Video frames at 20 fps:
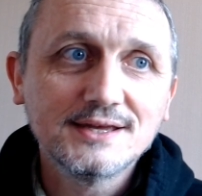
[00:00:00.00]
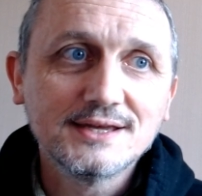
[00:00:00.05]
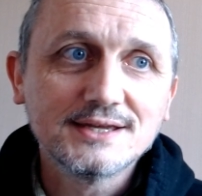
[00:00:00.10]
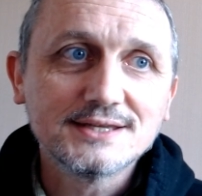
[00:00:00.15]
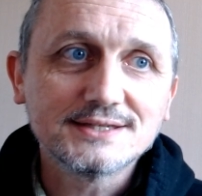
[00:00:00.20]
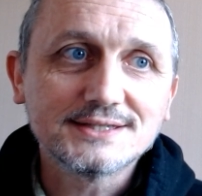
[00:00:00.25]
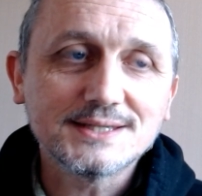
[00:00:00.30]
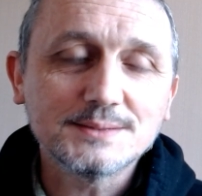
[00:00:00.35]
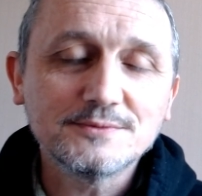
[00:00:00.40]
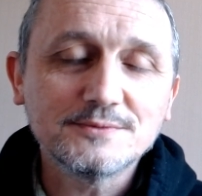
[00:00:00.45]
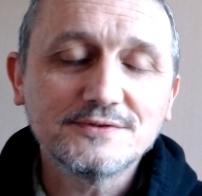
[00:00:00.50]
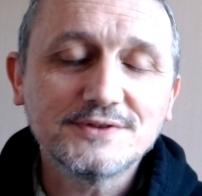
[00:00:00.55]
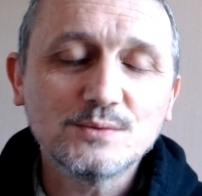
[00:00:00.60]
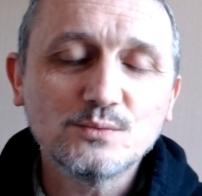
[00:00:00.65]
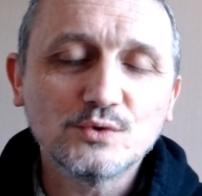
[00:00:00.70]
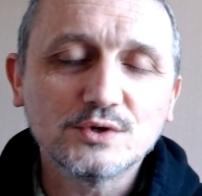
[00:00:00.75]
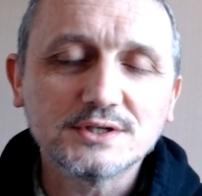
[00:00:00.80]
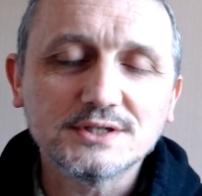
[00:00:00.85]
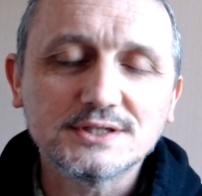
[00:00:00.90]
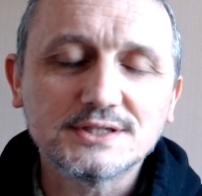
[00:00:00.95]
some of them
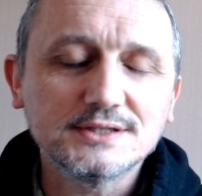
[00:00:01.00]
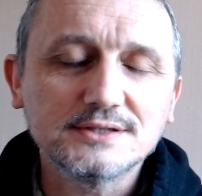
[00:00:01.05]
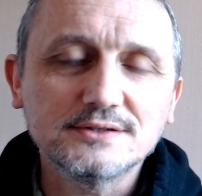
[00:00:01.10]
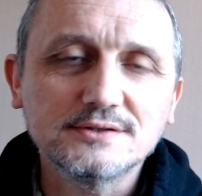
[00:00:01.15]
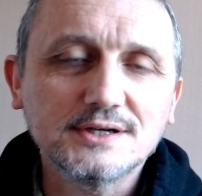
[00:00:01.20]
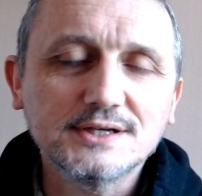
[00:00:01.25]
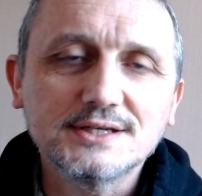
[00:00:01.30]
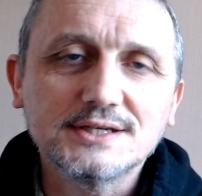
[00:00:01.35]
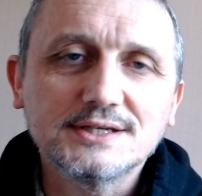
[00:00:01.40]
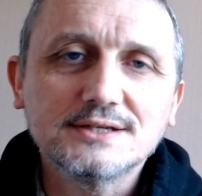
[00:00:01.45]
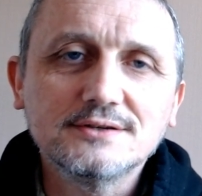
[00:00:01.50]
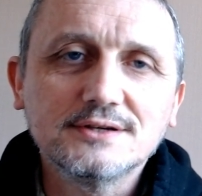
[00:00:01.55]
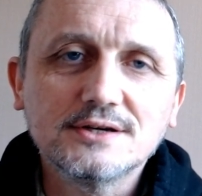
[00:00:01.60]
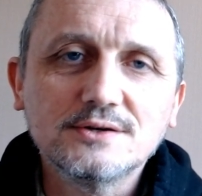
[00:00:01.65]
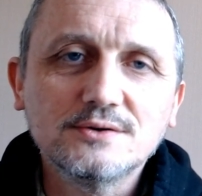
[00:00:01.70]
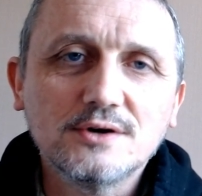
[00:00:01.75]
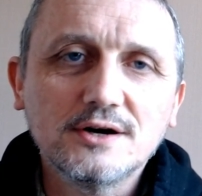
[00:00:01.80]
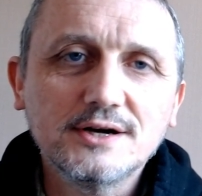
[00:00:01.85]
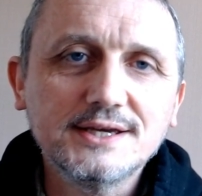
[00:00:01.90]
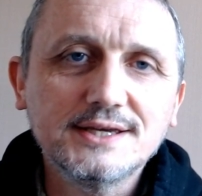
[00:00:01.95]
want to, I don't know, go
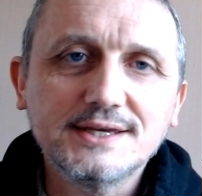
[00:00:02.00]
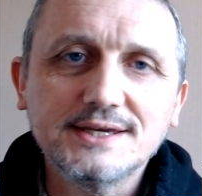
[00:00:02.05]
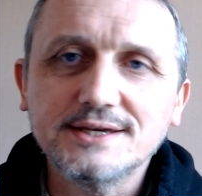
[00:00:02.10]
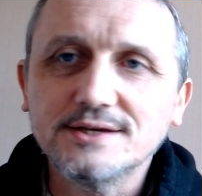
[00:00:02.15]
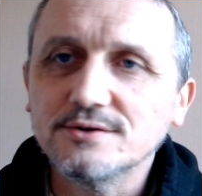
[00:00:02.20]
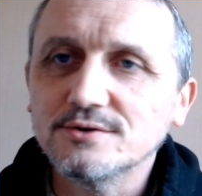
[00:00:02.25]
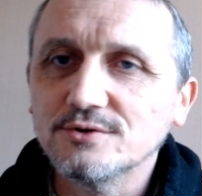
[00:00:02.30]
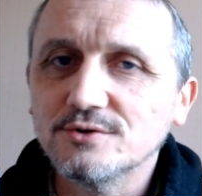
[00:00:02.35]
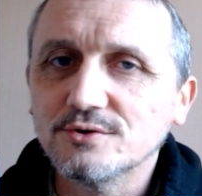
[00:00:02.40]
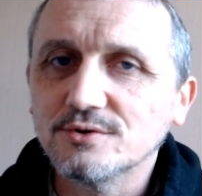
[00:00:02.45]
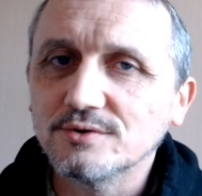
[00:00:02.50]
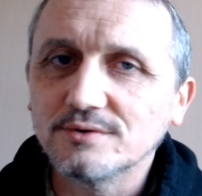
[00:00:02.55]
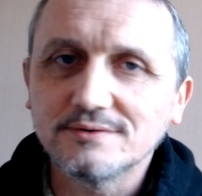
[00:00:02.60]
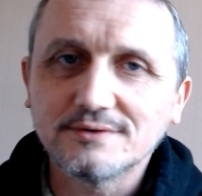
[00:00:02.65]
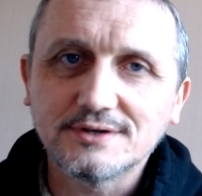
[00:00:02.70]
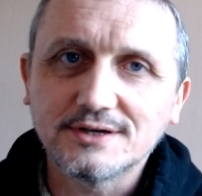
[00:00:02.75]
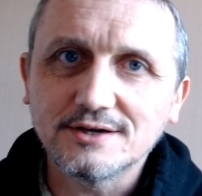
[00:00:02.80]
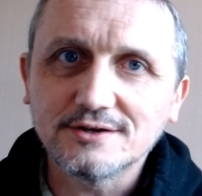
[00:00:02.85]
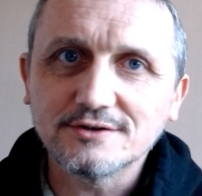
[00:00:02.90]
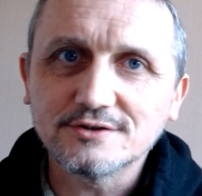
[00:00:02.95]
hiking or
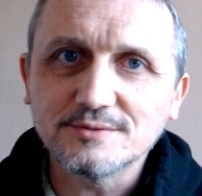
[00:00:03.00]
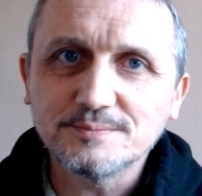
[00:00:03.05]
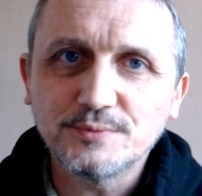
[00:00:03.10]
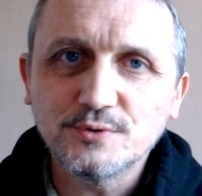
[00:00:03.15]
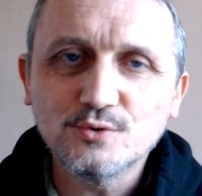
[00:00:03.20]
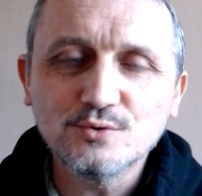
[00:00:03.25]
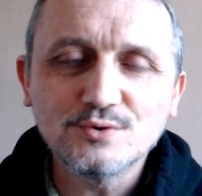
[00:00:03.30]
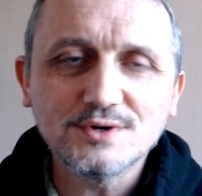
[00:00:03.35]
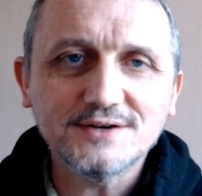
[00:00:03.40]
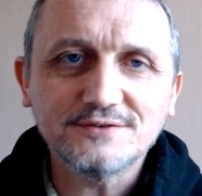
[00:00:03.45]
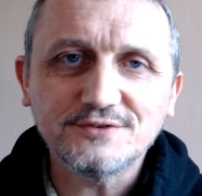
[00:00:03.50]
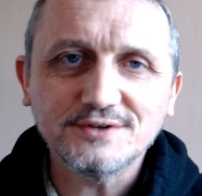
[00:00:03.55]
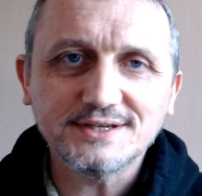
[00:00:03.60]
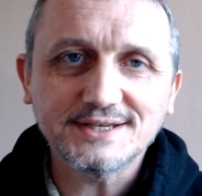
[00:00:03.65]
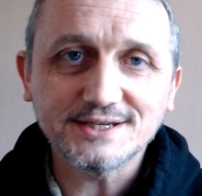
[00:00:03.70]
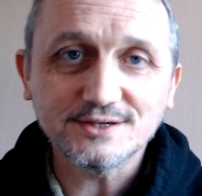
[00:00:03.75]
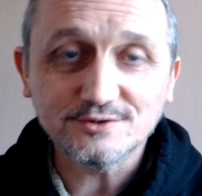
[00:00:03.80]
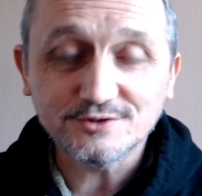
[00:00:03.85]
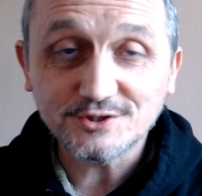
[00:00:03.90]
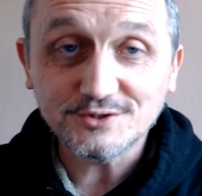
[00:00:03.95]
go to the pool every day
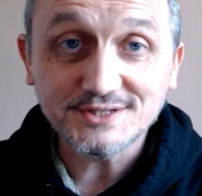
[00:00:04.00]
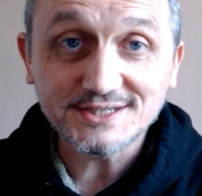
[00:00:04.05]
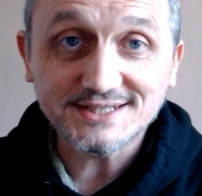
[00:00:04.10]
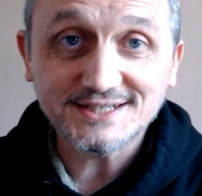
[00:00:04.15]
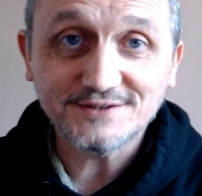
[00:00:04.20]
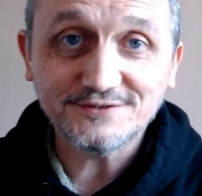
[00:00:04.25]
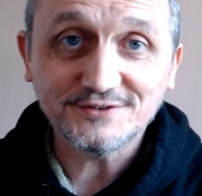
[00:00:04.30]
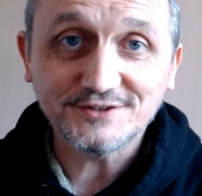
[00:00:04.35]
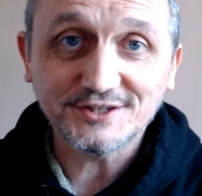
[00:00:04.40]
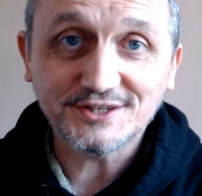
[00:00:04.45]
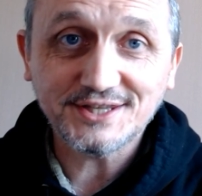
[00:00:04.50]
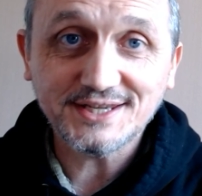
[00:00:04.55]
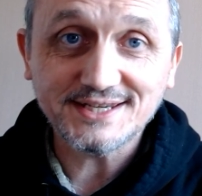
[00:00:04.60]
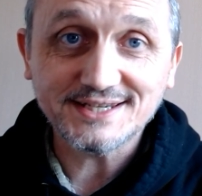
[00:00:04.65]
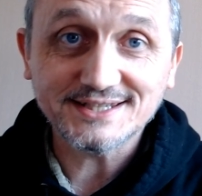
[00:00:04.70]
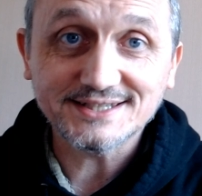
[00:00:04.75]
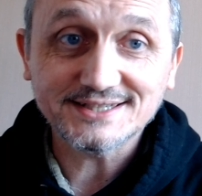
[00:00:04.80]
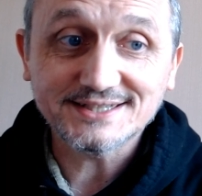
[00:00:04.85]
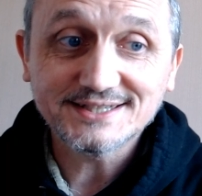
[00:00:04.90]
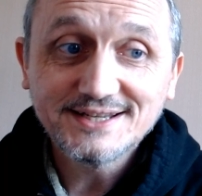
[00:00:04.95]
or do these different
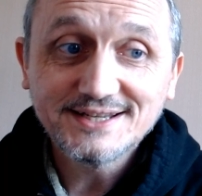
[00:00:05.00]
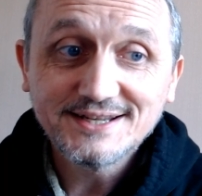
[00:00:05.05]
things